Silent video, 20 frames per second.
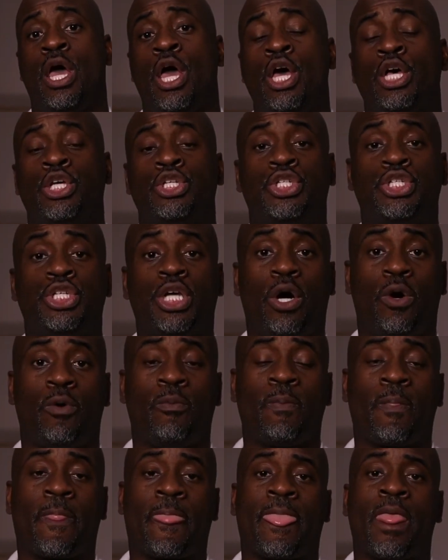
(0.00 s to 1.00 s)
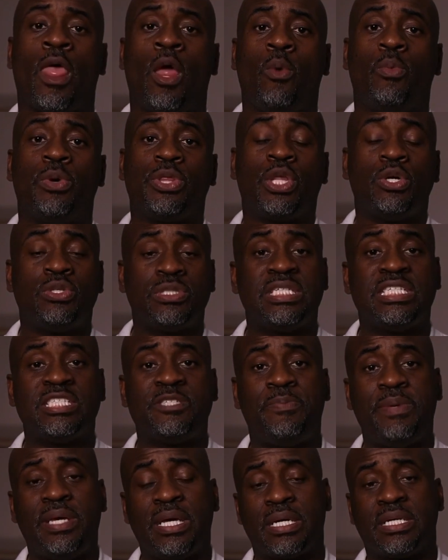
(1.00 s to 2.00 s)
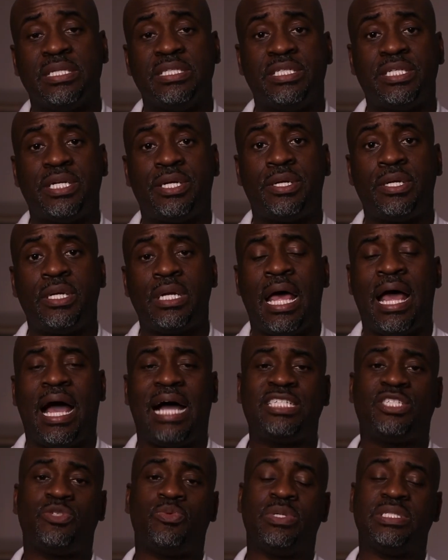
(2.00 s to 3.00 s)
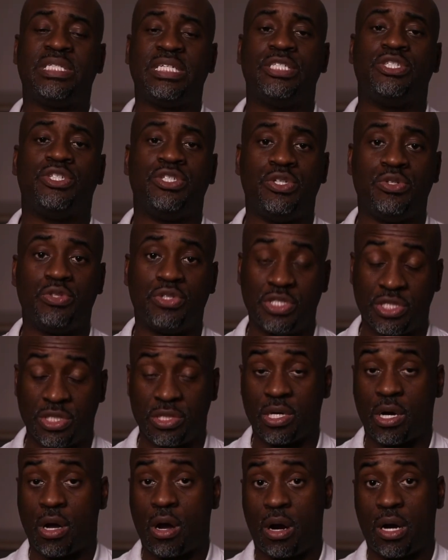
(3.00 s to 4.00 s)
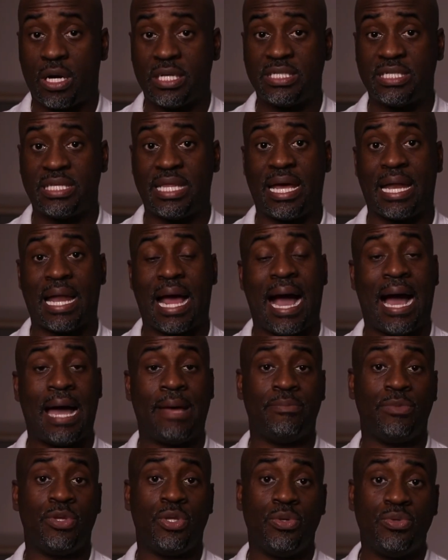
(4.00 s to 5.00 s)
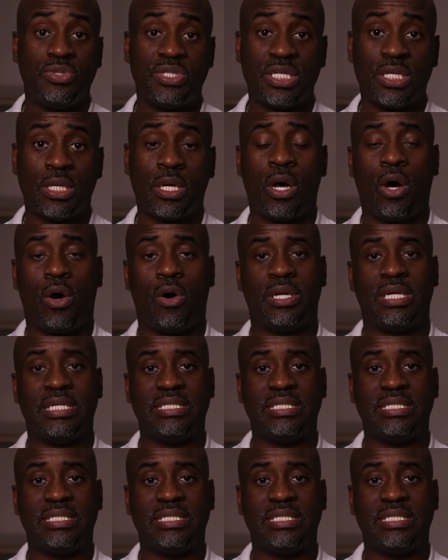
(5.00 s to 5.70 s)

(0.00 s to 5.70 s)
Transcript: So With those things being considered, I just want to introduce you to the cards that I'm using on a